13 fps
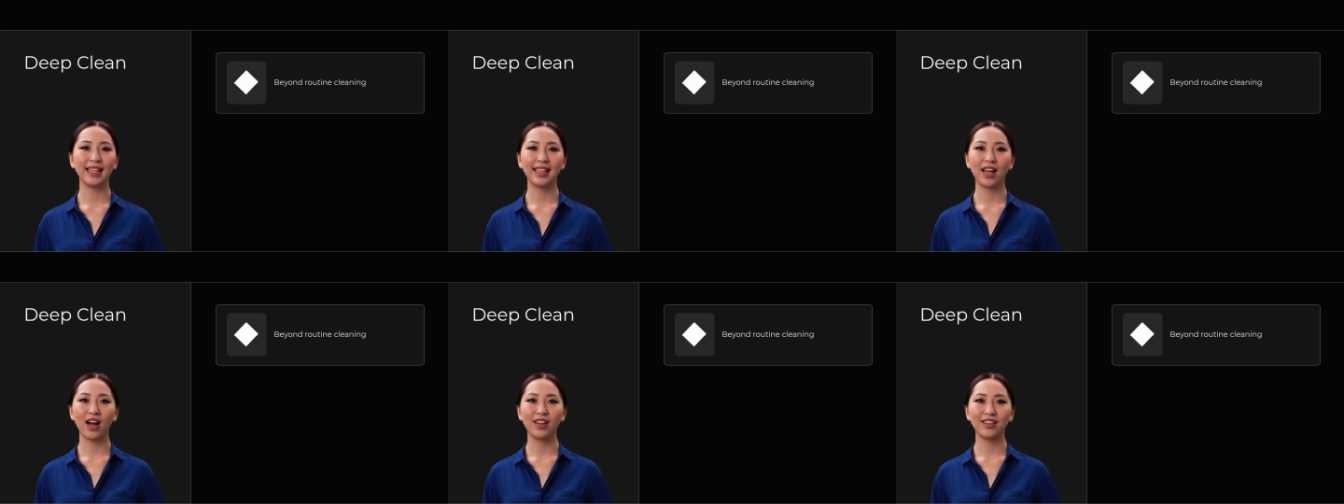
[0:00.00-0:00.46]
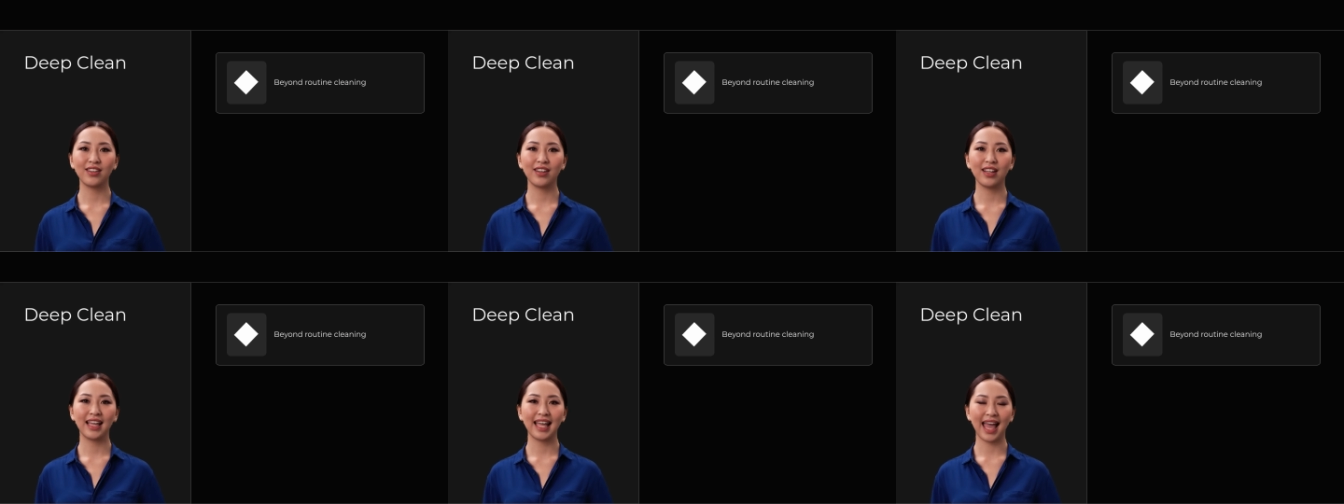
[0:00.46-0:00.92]

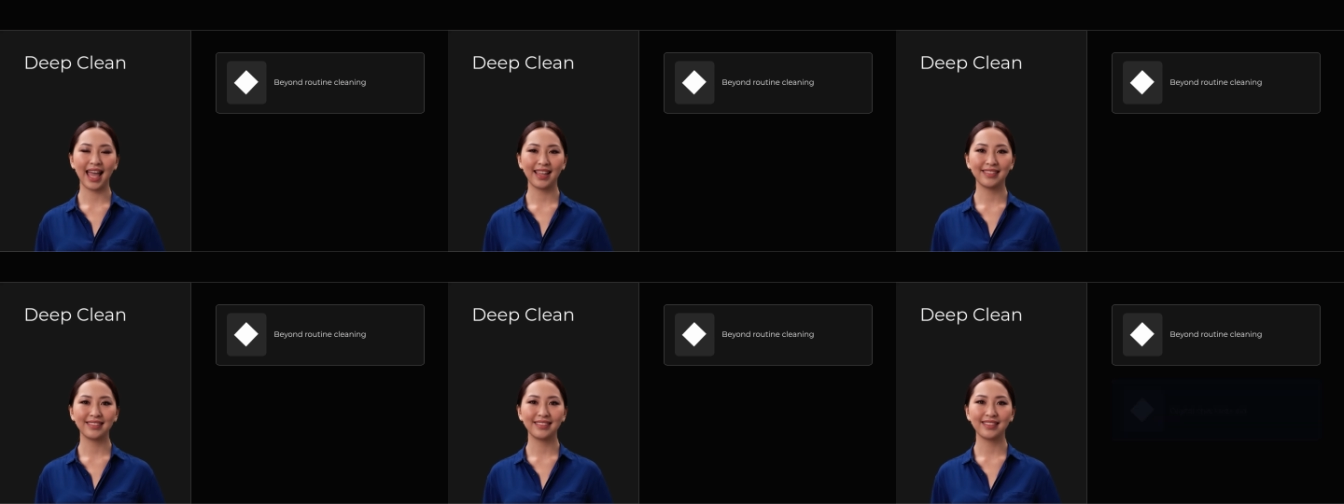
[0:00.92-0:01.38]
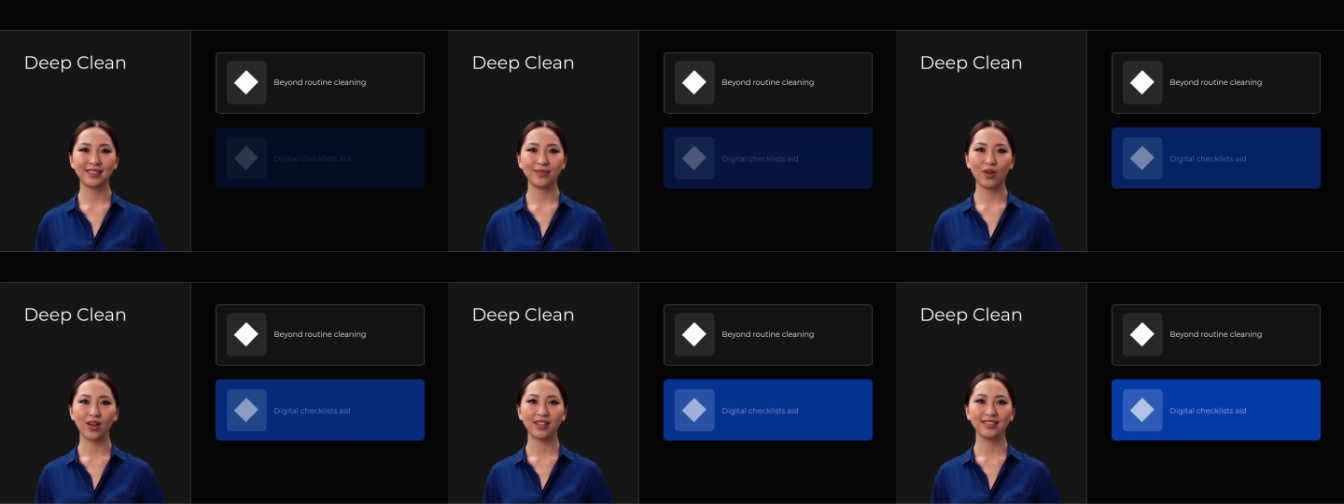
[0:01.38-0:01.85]
eAuditor enhances
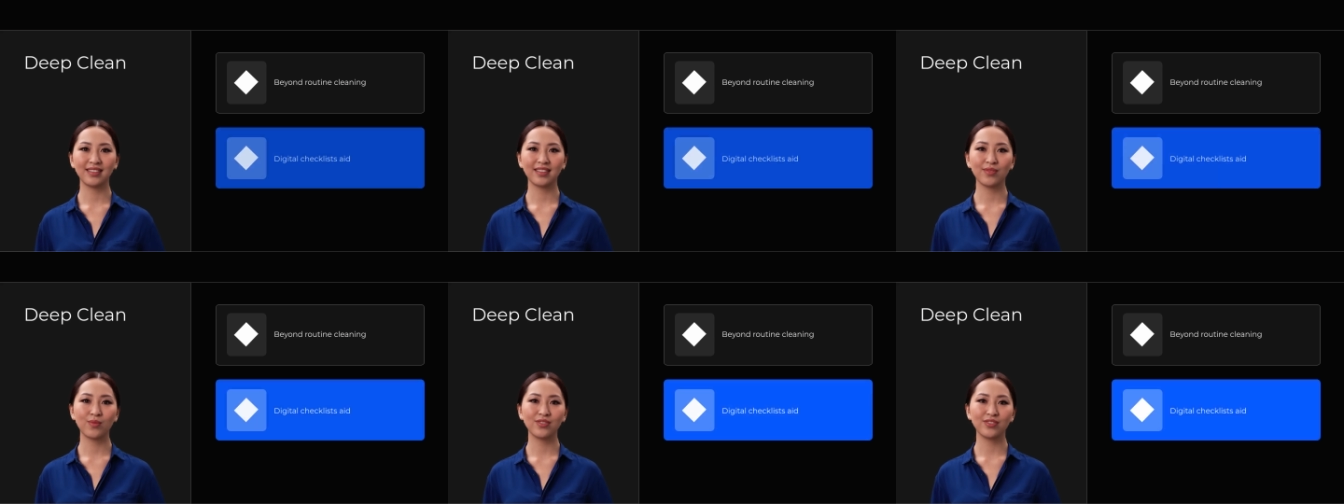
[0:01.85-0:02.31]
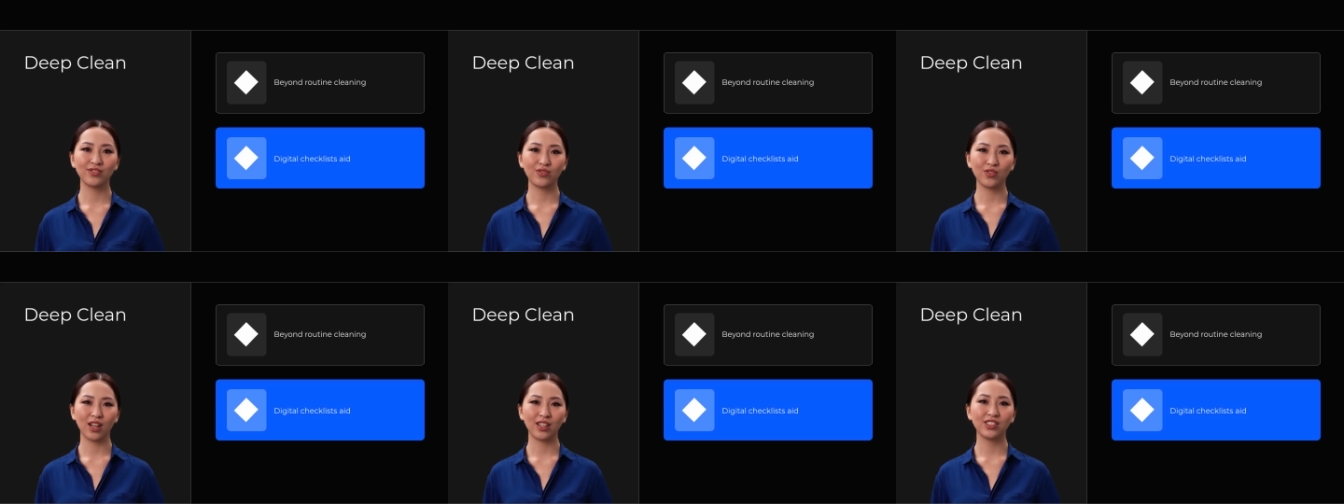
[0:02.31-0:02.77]
this process with
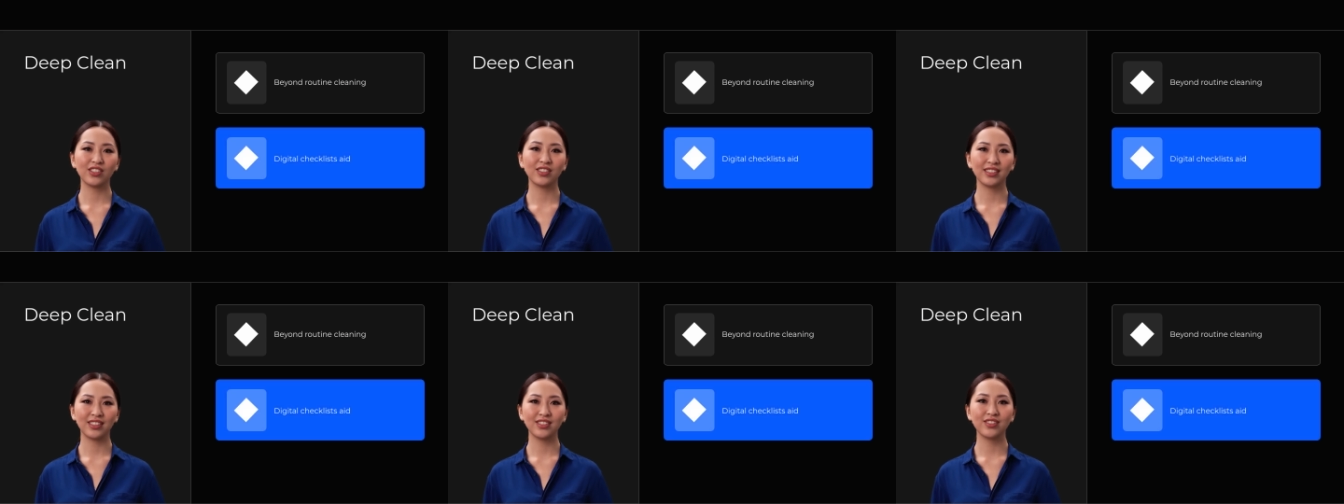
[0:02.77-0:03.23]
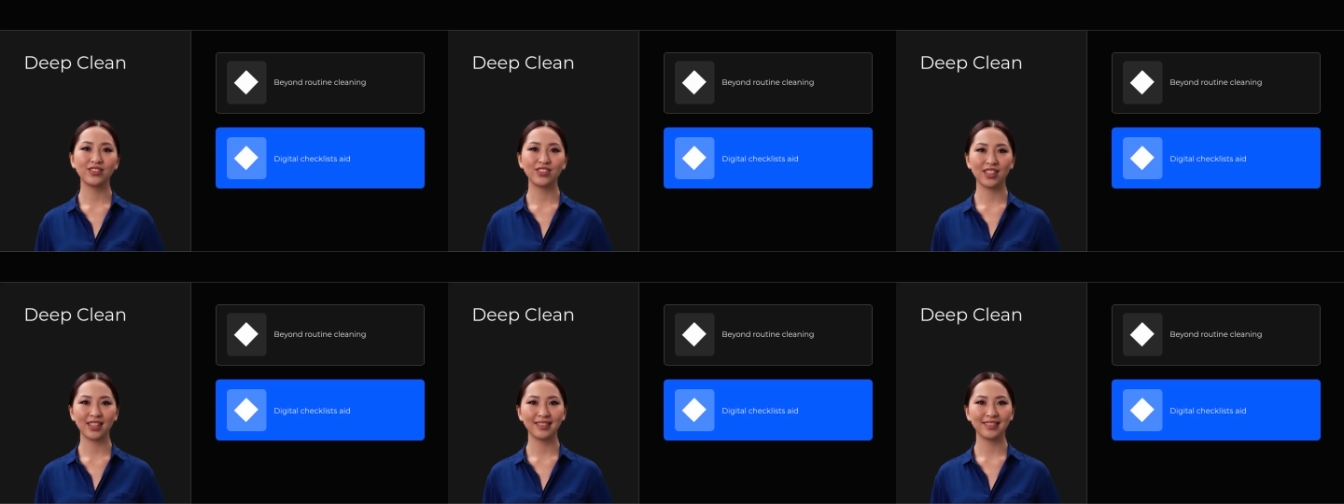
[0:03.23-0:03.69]
structured
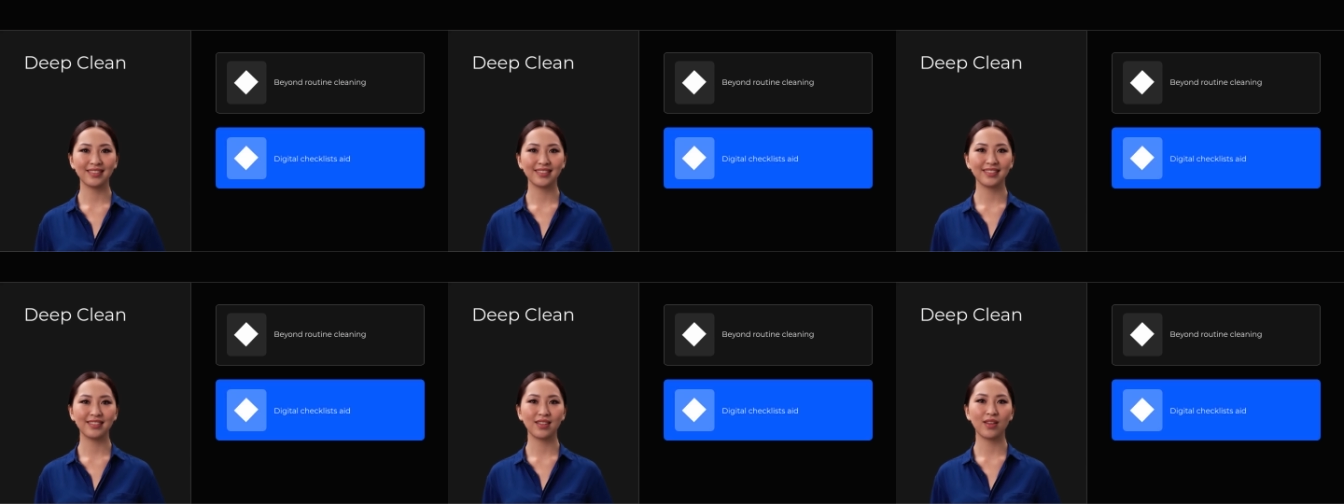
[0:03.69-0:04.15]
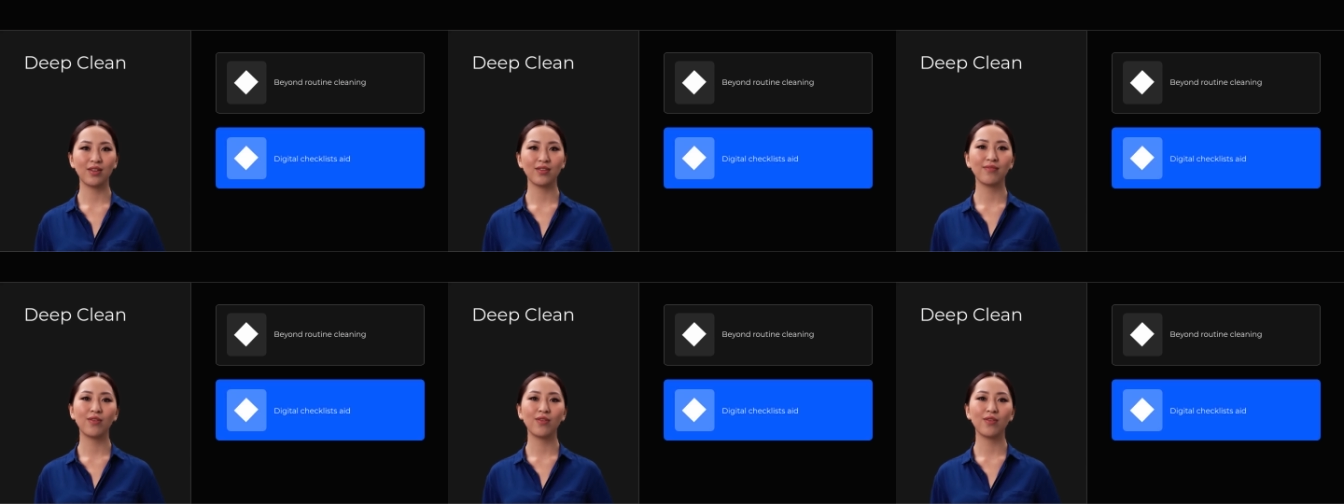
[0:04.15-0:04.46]
digital checklists.